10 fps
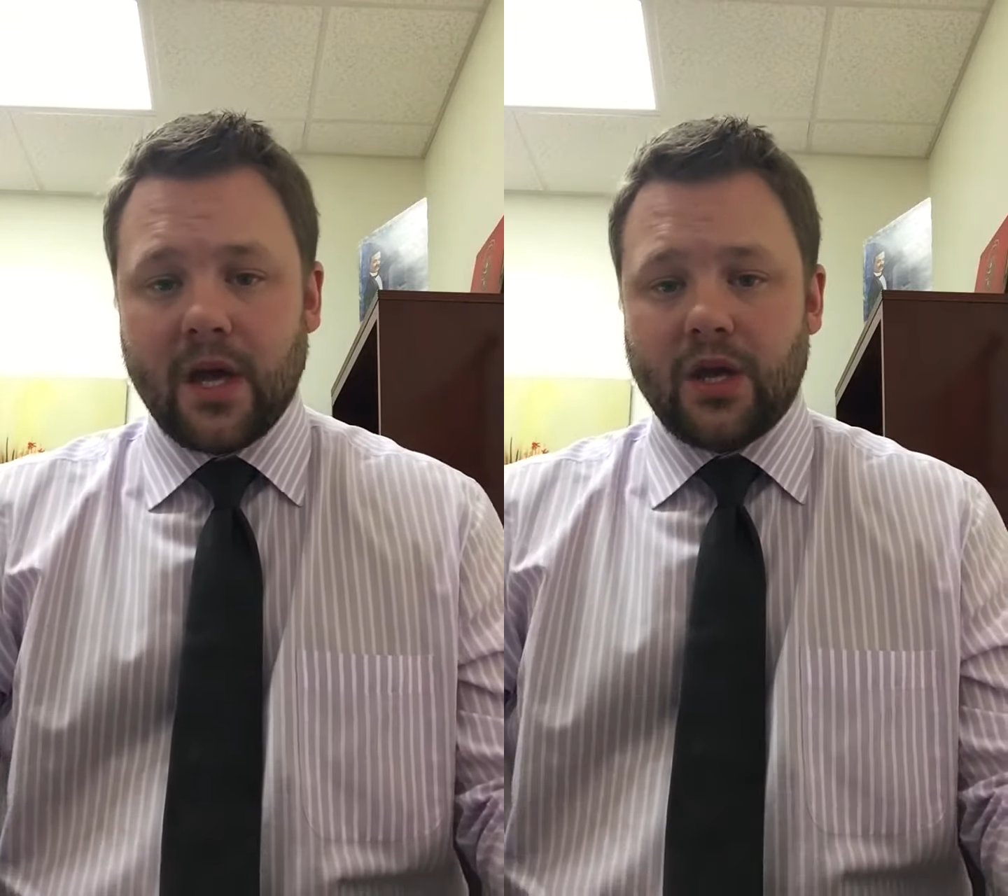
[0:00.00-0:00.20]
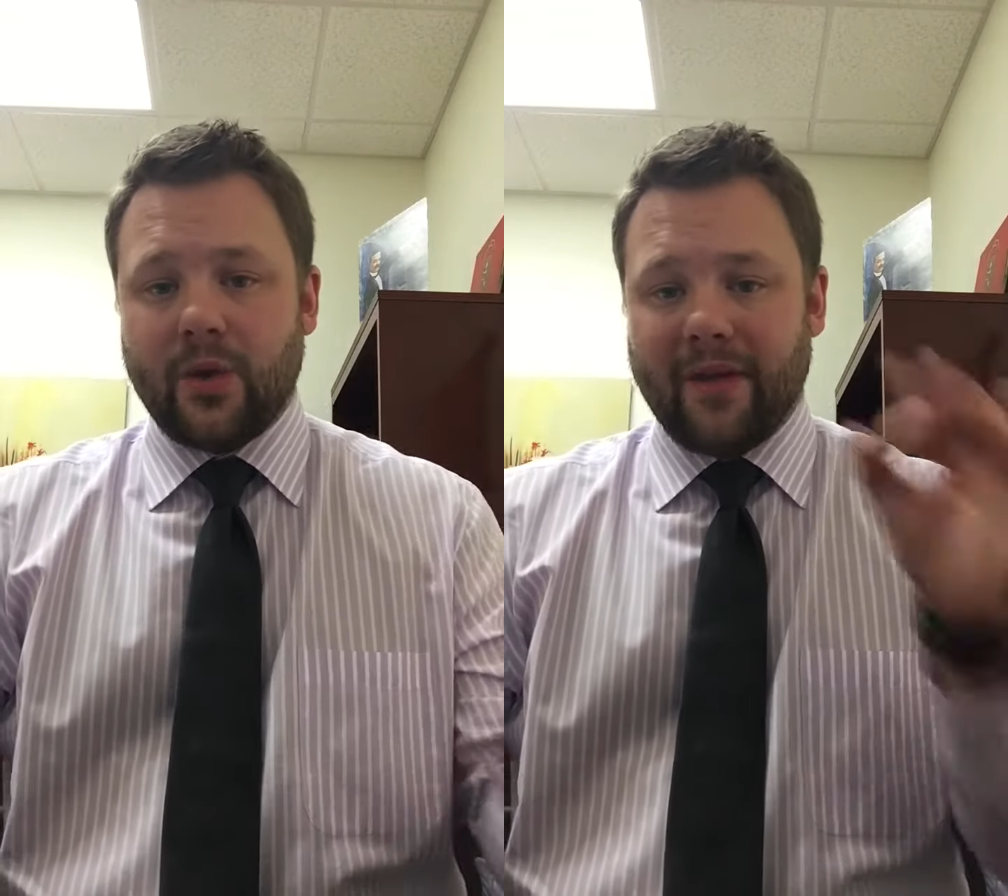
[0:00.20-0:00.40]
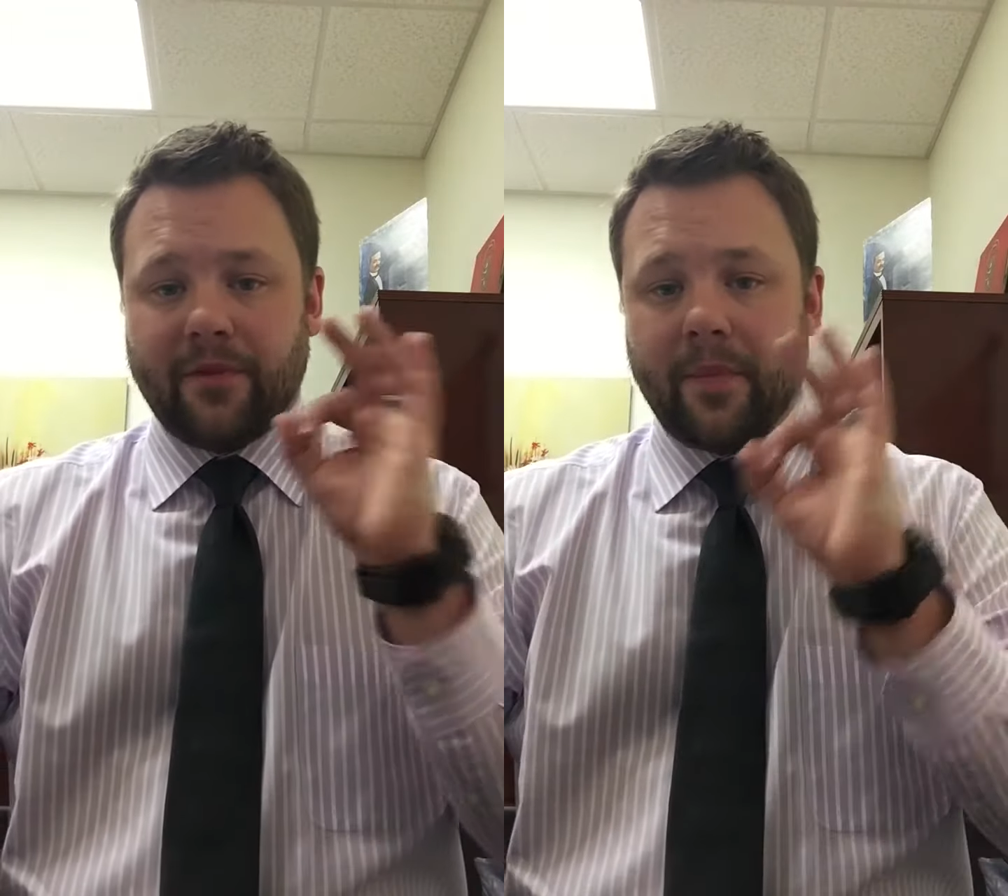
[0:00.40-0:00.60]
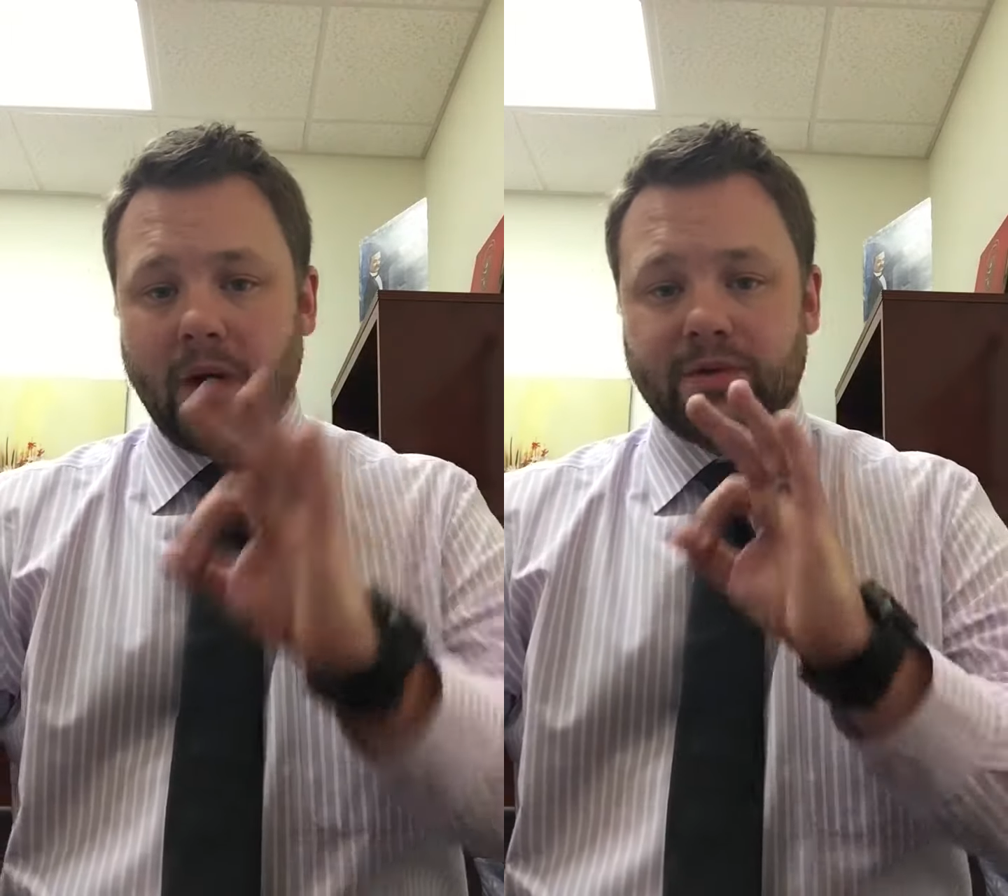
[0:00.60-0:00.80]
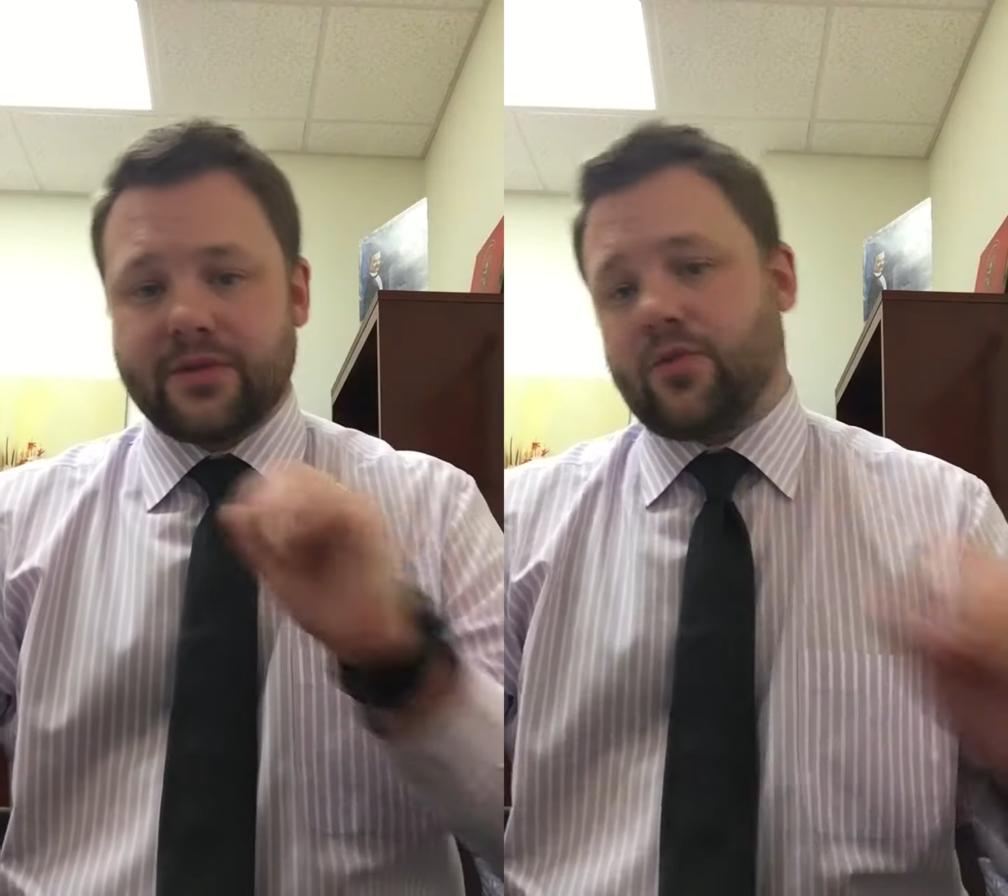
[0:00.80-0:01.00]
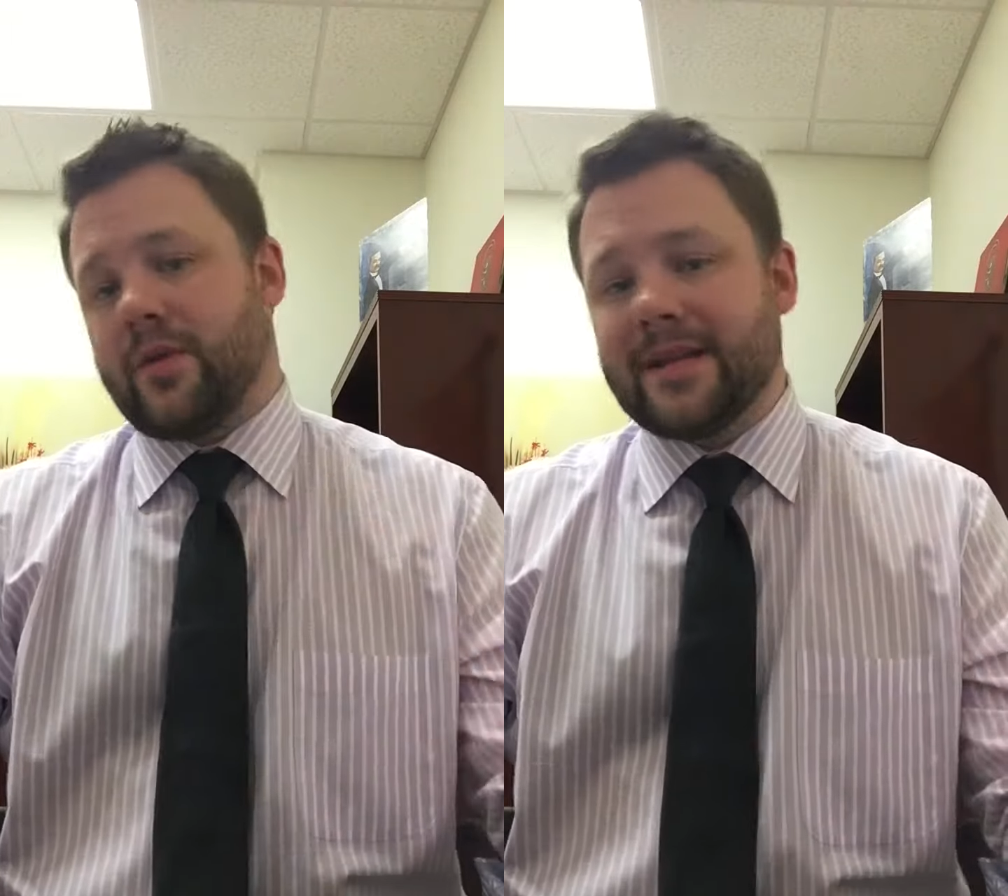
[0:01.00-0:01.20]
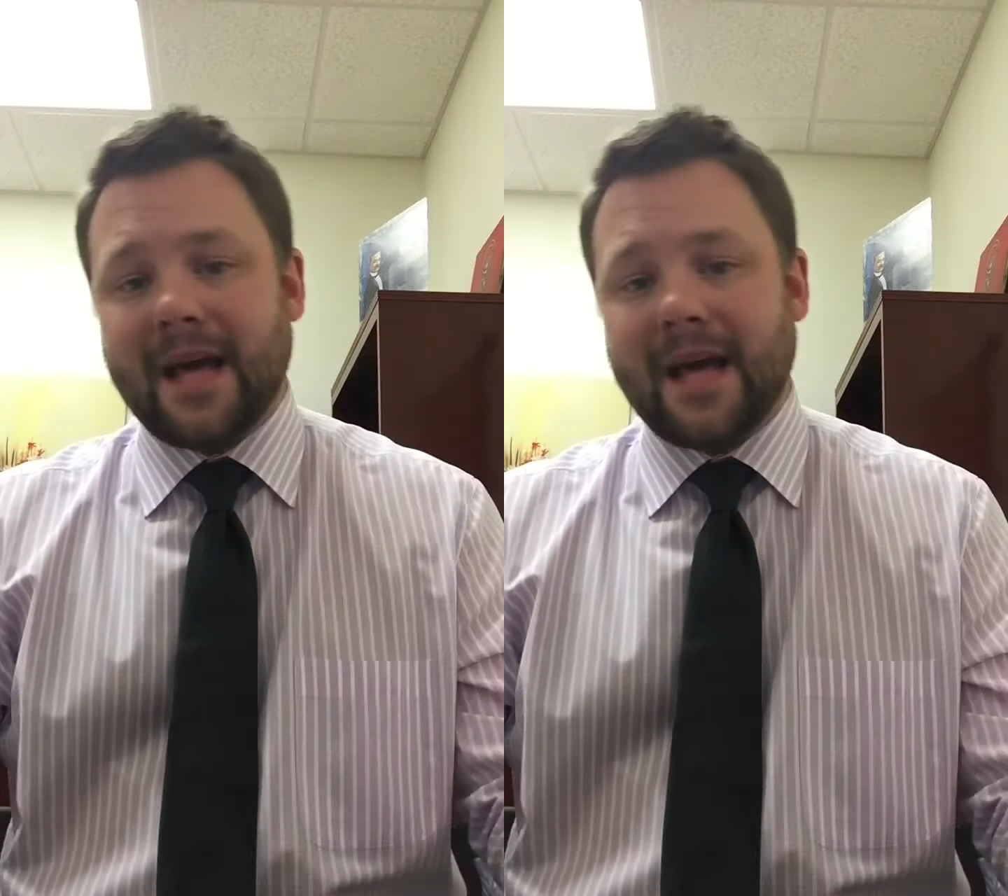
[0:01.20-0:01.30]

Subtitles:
you have to post 3